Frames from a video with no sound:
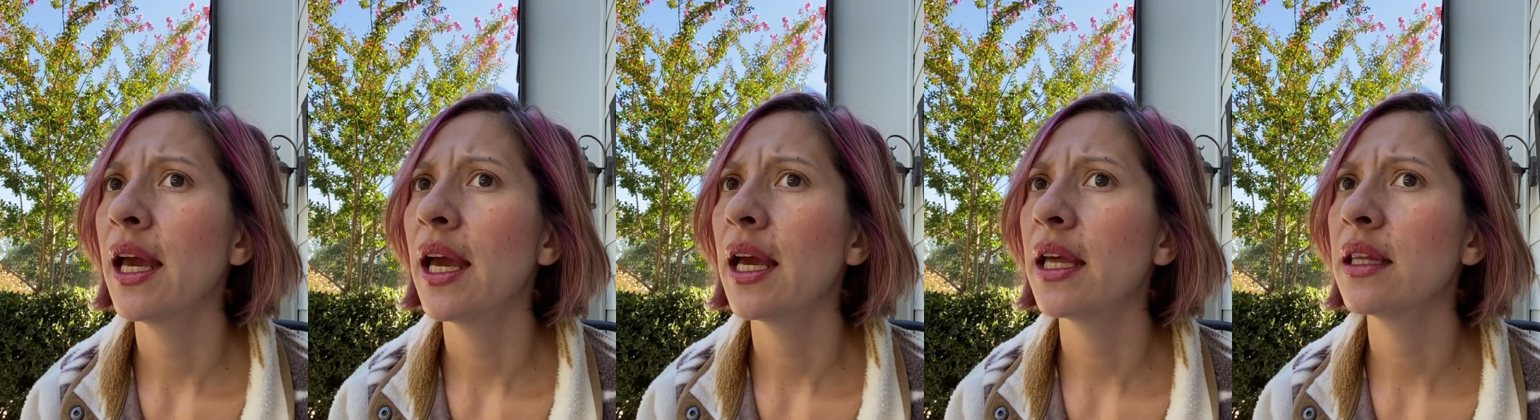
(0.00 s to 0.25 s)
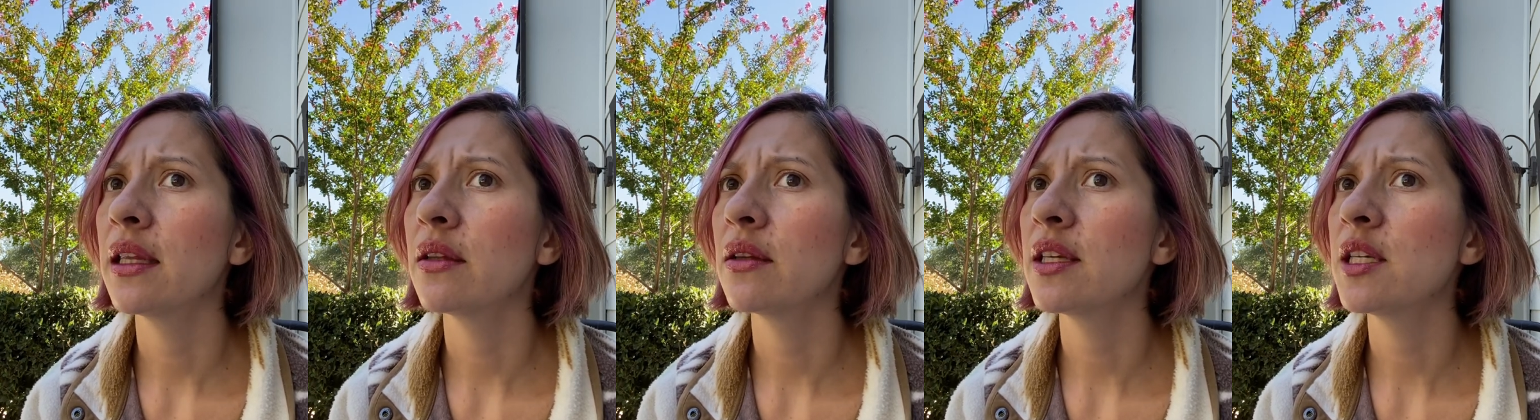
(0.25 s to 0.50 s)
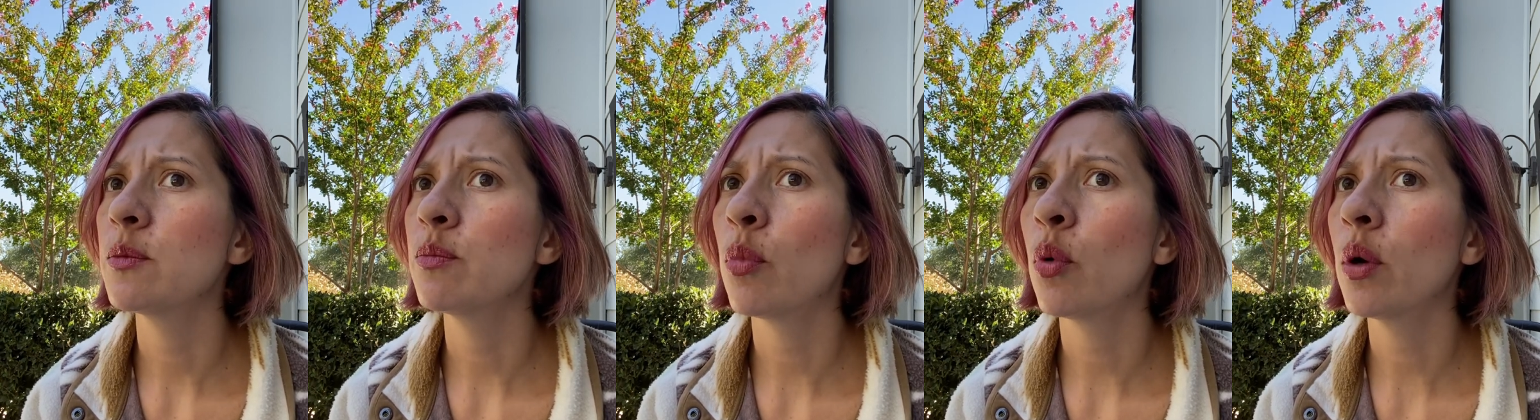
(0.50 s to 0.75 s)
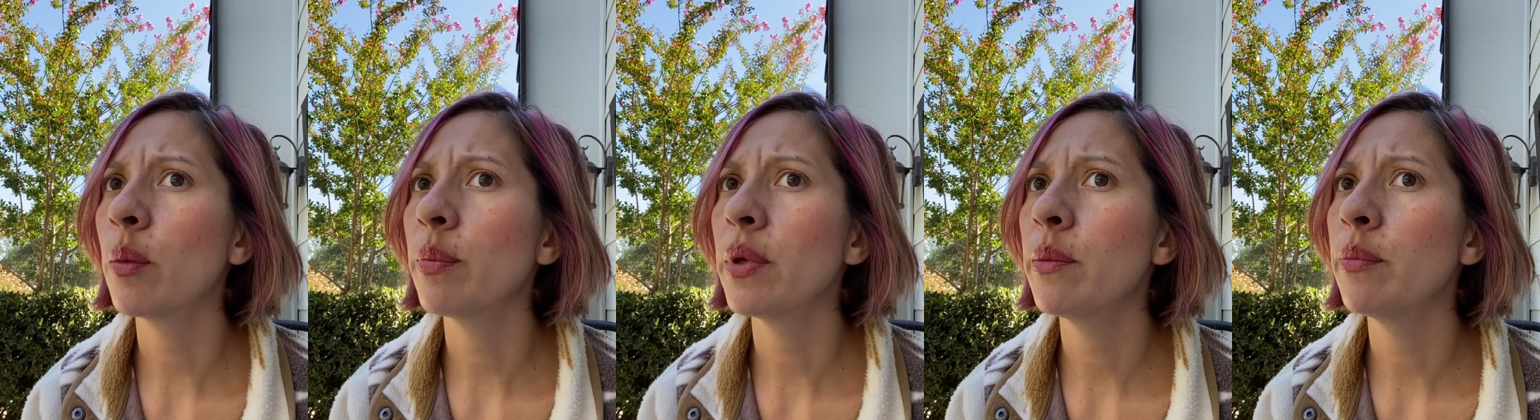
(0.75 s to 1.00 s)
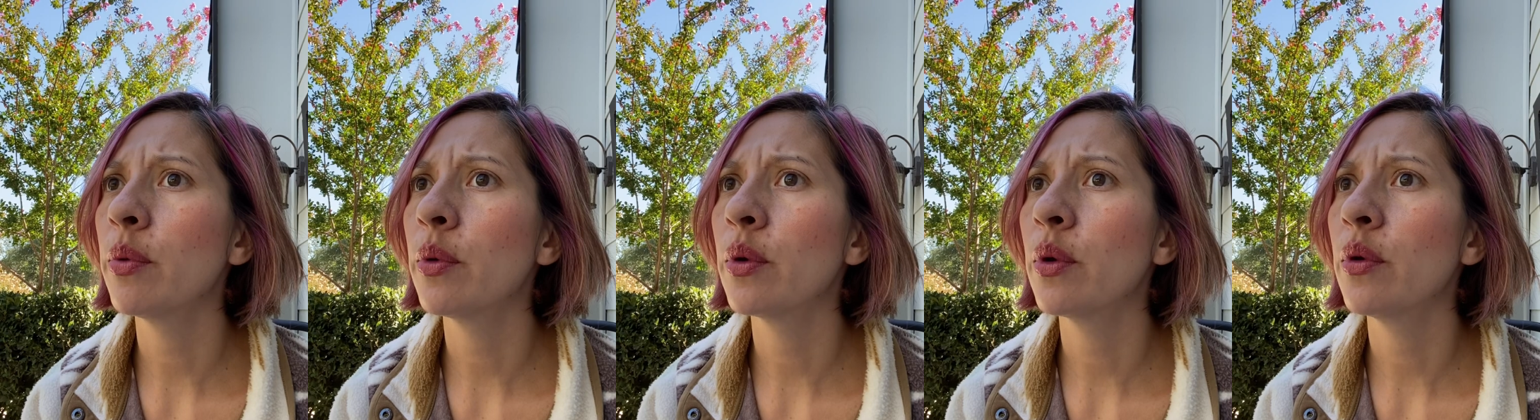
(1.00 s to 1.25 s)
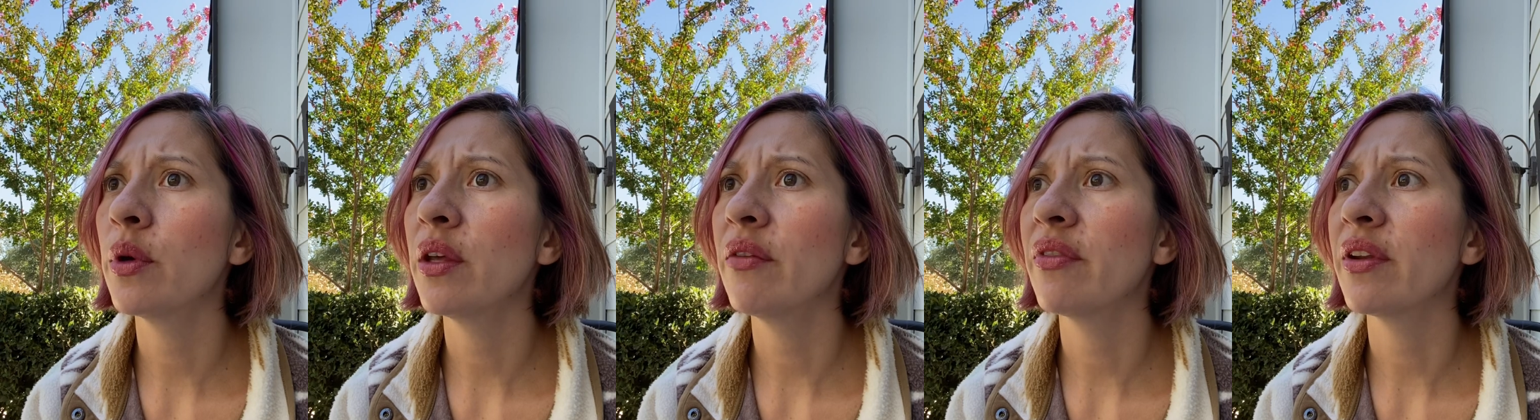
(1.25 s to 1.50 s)
and then these poor people
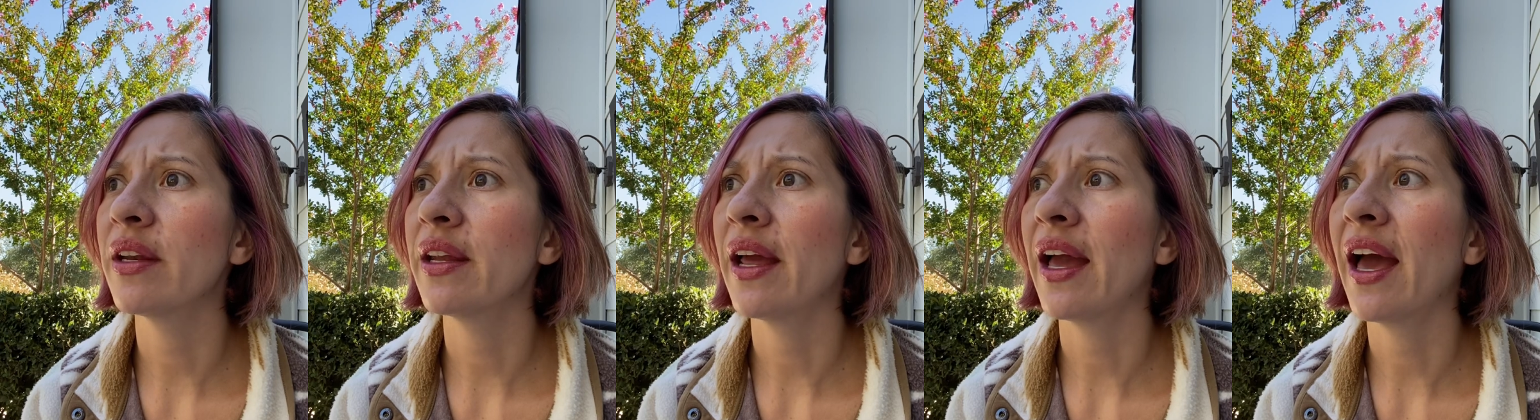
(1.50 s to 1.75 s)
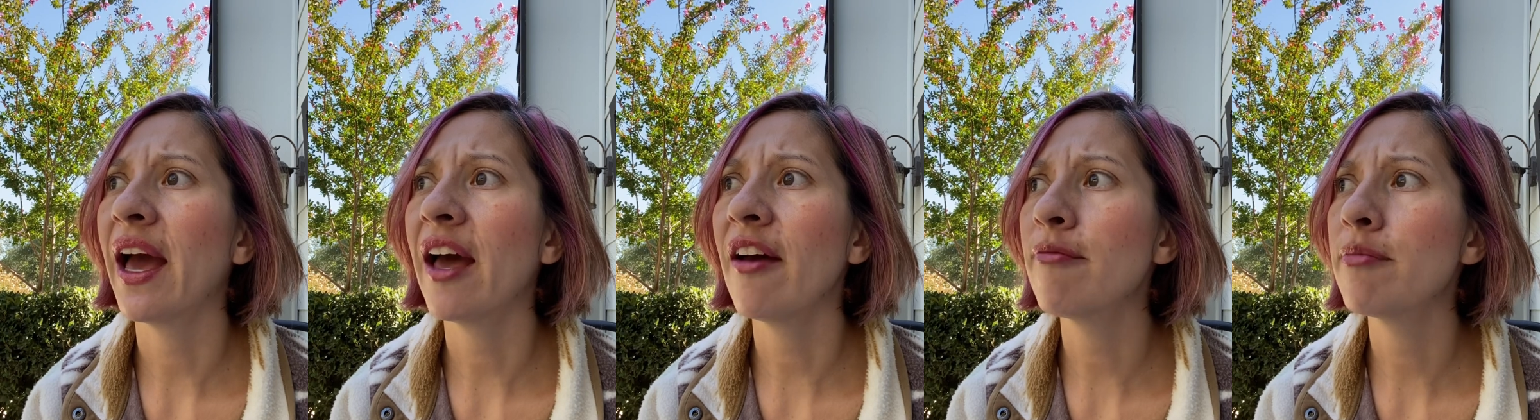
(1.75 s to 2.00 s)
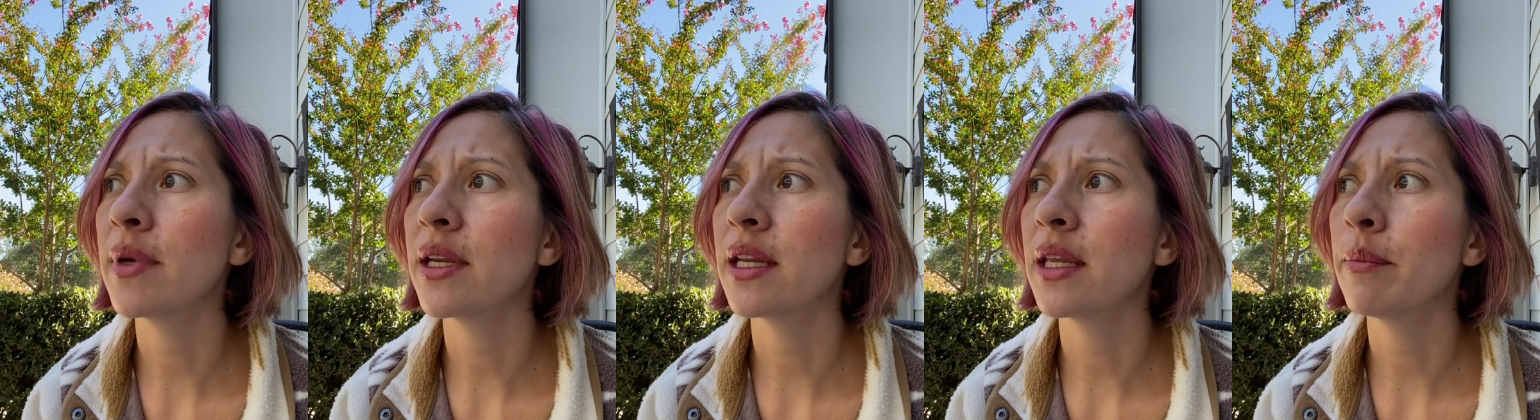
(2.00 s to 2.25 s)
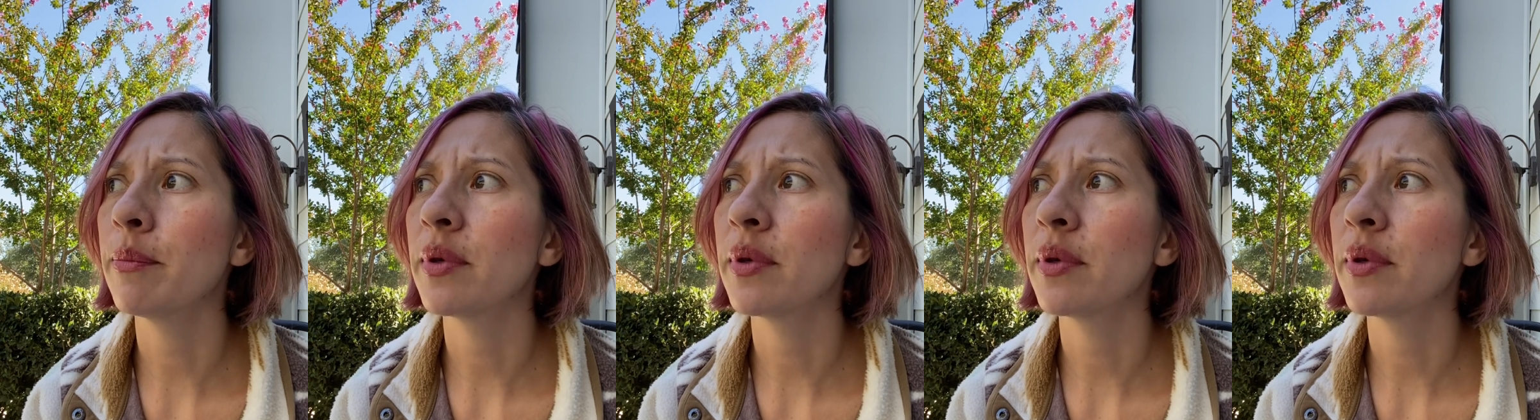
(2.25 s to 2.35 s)
don't even have money,